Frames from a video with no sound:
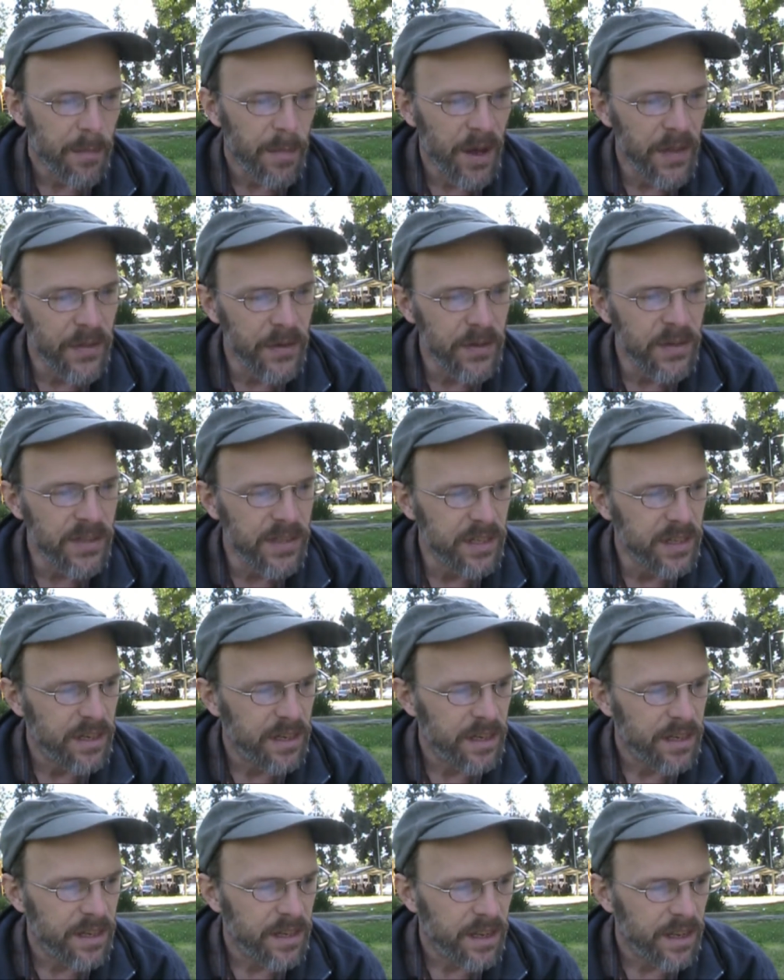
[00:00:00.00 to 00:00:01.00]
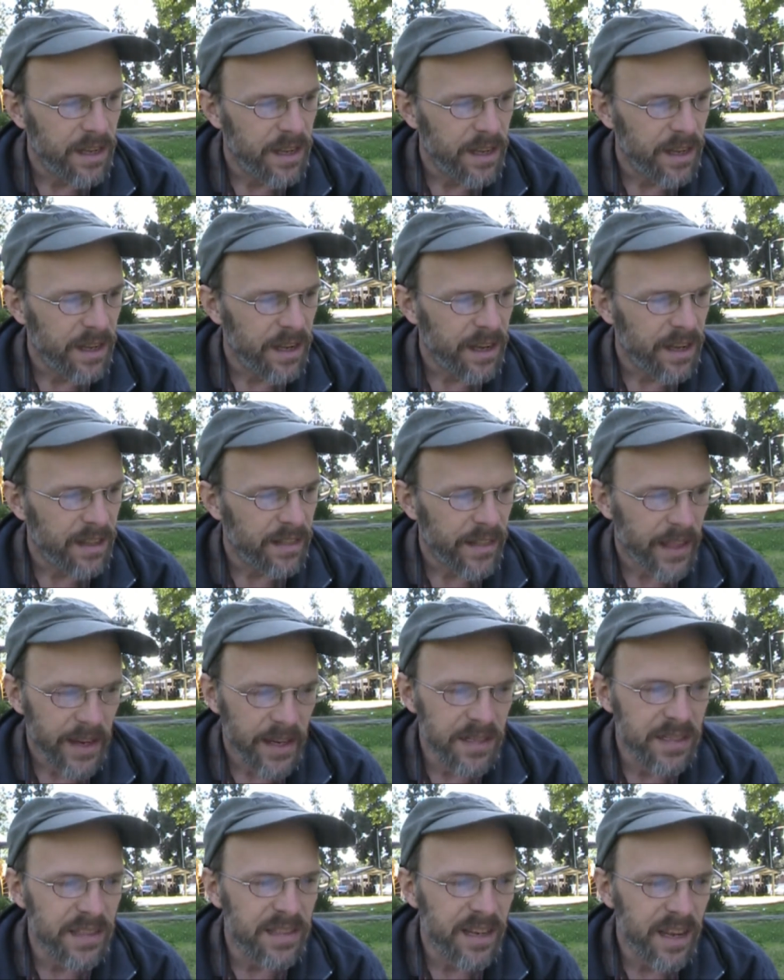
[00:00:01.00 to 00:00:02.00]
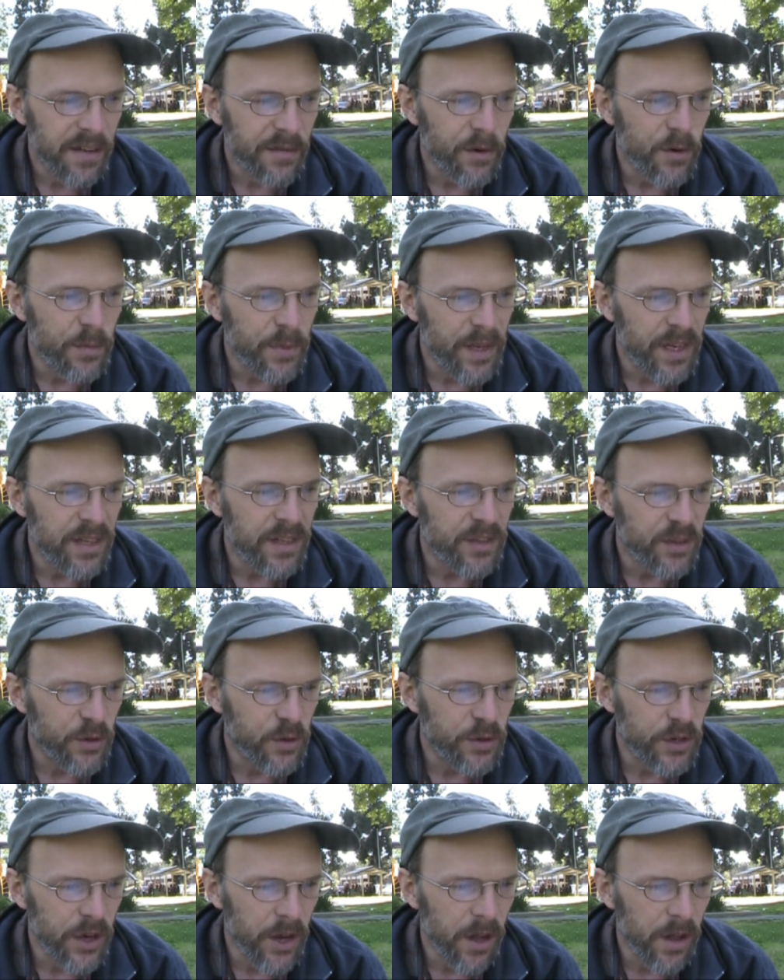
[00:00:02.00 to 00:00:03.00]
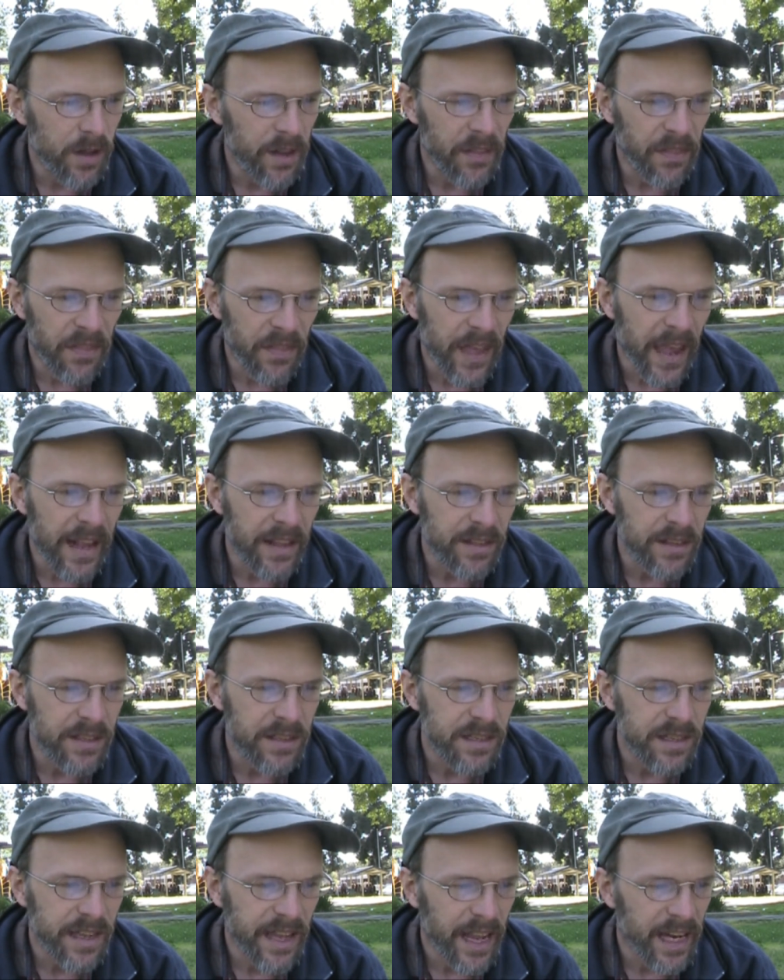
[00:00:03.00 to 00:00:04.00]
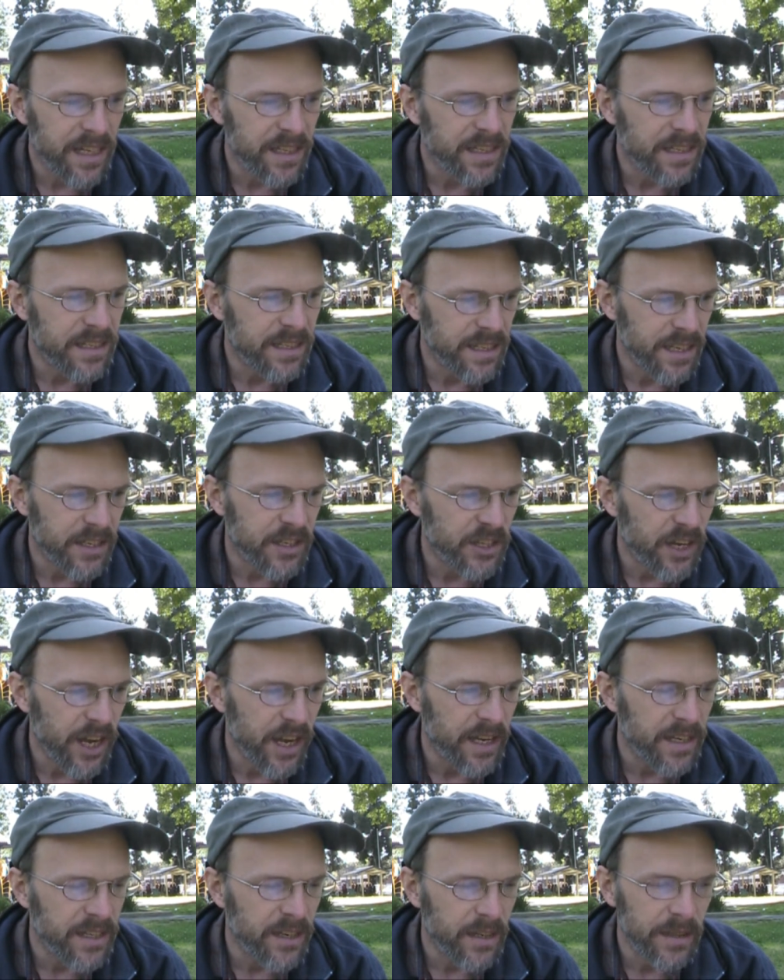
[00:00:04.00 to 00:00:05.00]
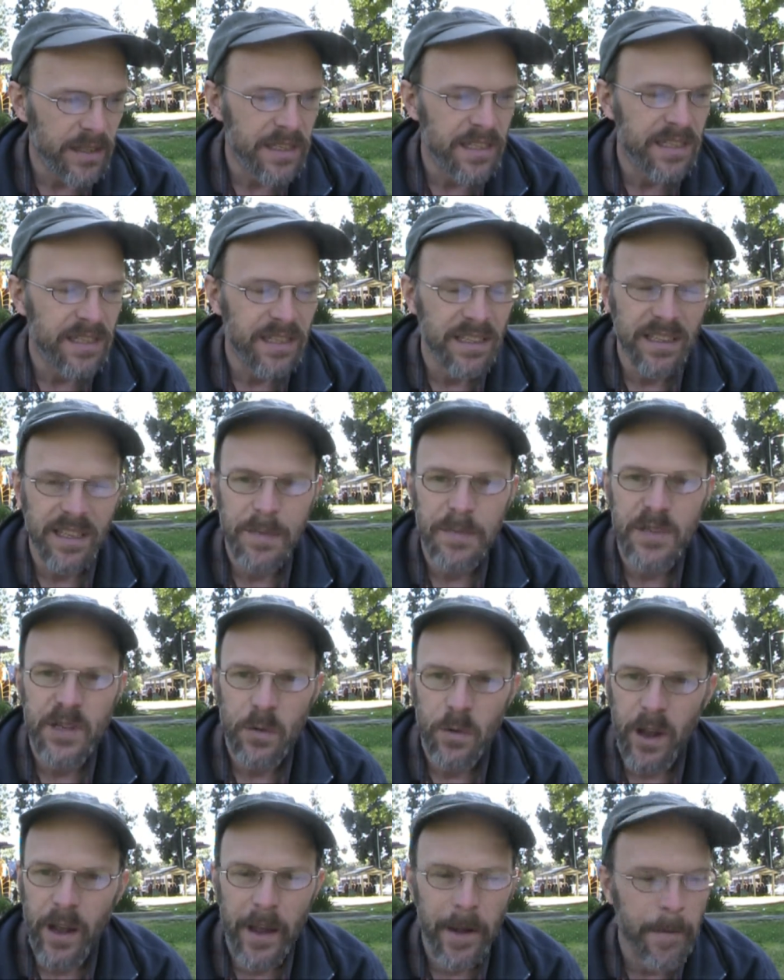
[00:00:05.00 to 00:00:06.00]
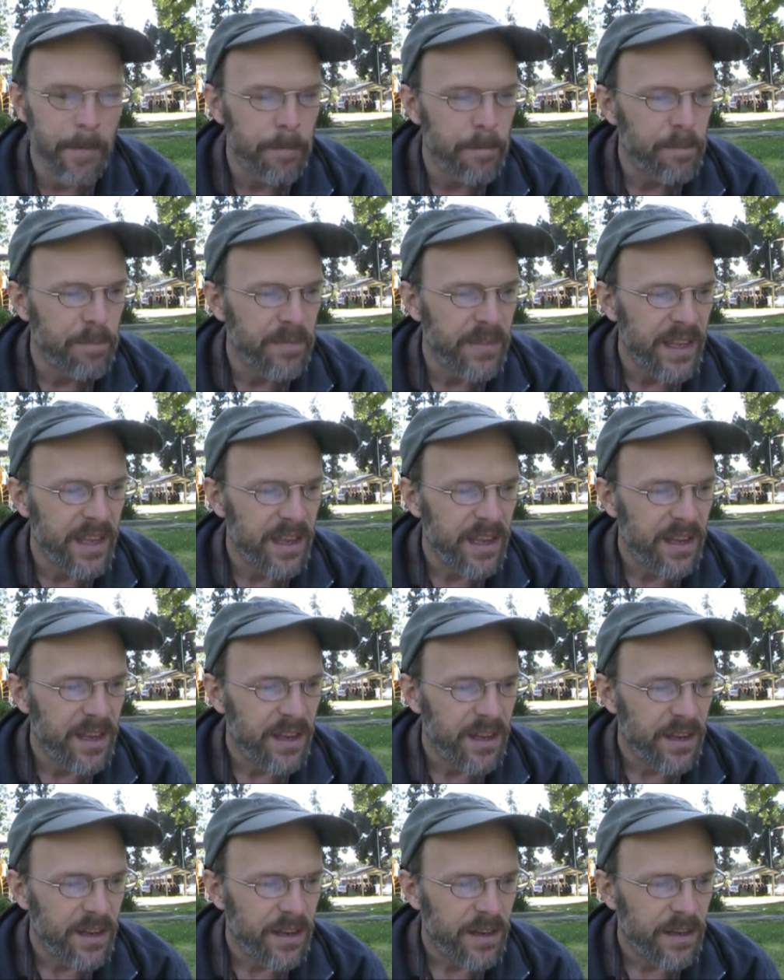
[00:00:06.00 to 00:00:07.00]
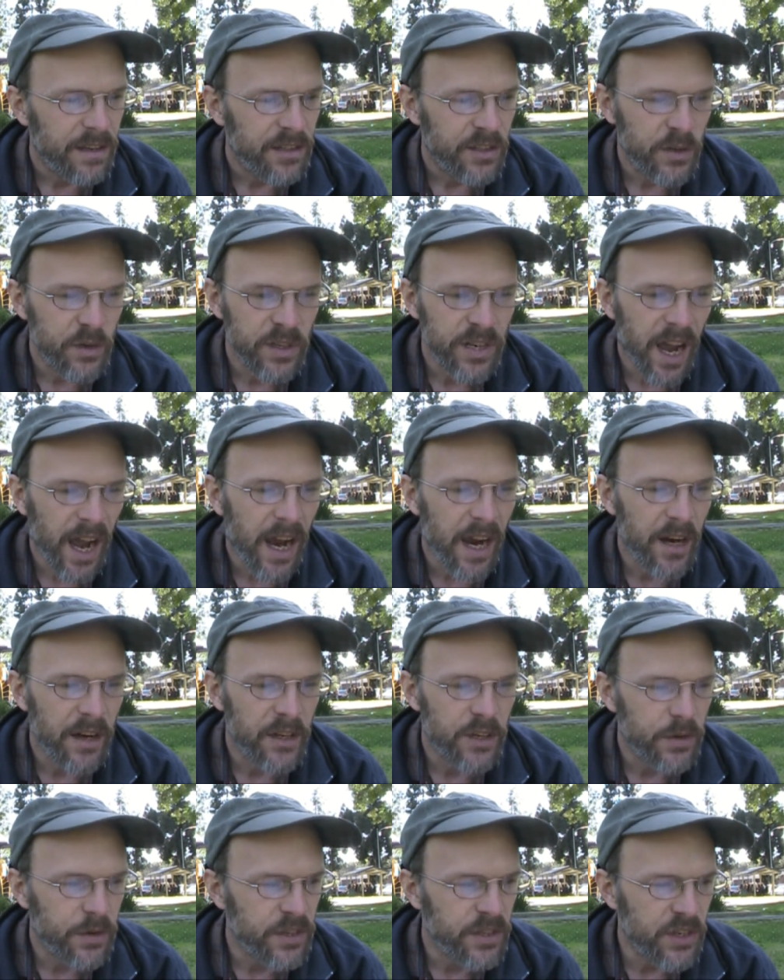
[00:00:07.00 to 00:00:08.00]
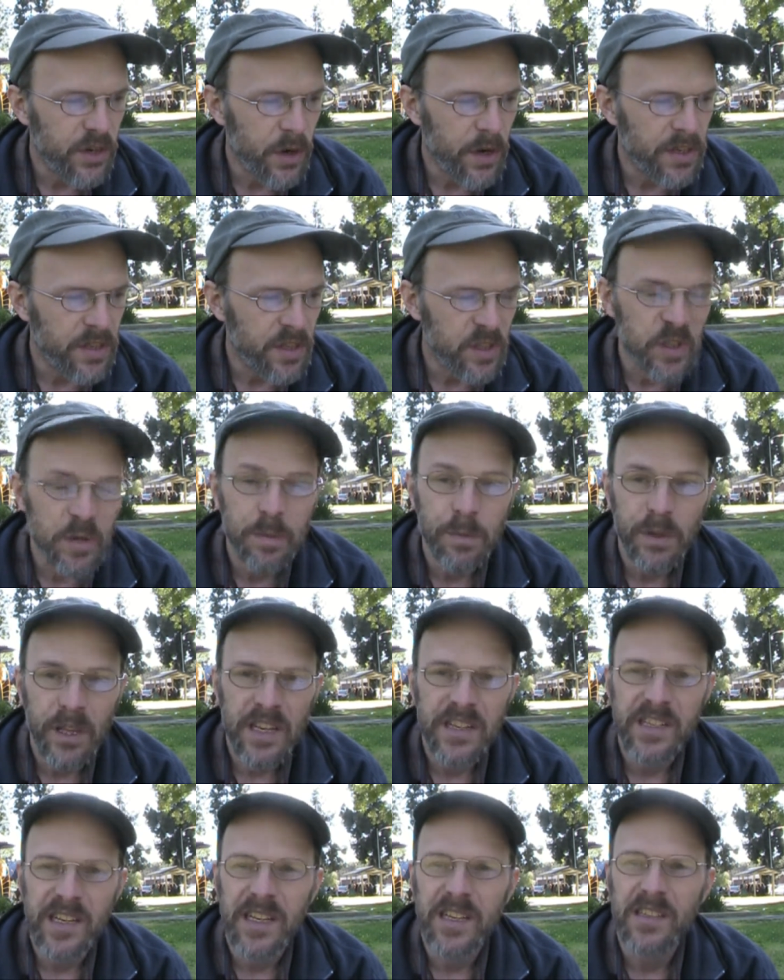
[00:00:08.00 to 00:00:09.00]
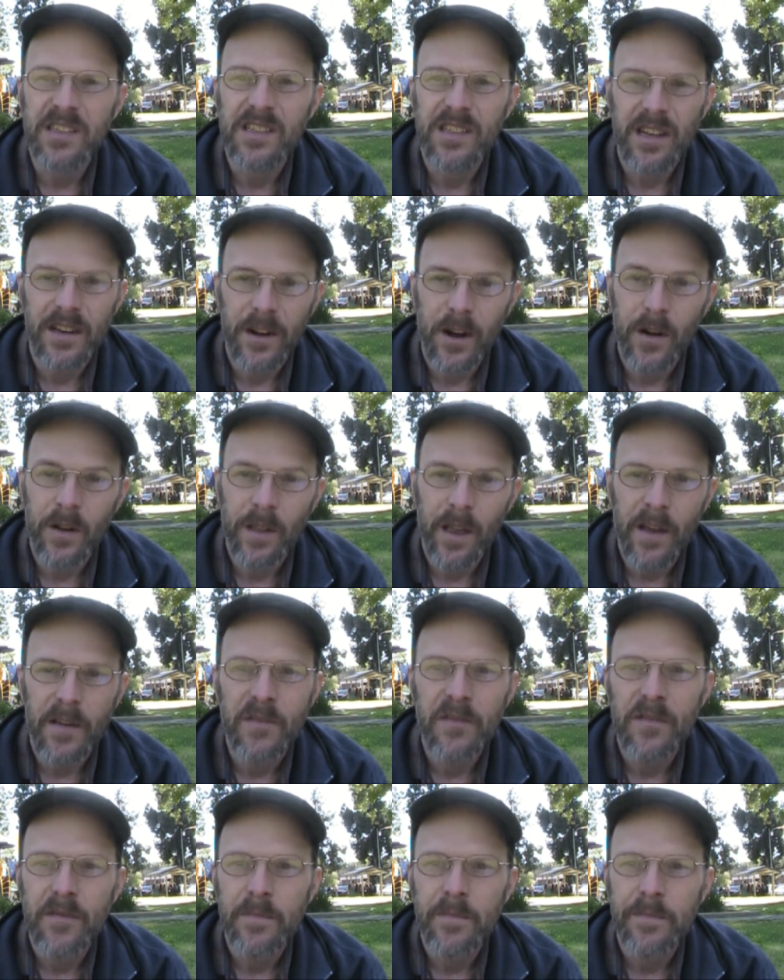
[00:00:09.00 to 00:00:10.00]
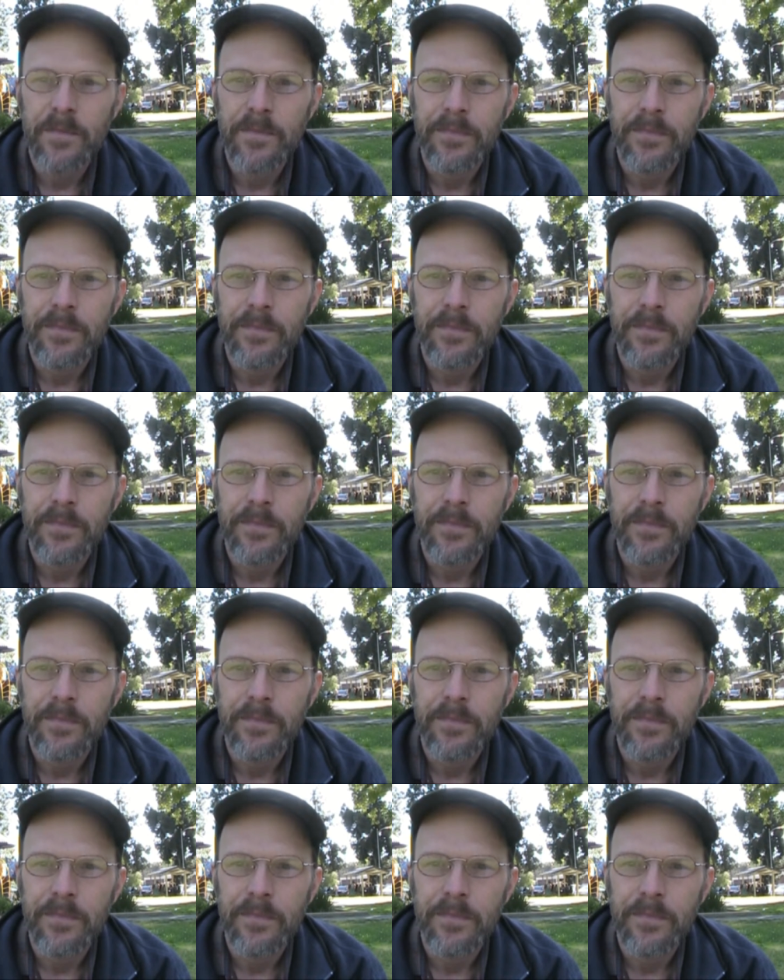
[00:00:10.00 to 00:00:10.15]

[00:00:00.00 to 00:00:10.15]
Mothers, let us never be too dull and thankless to catch the sunshine till it slips away, too tired to enjoy such blessings in our life.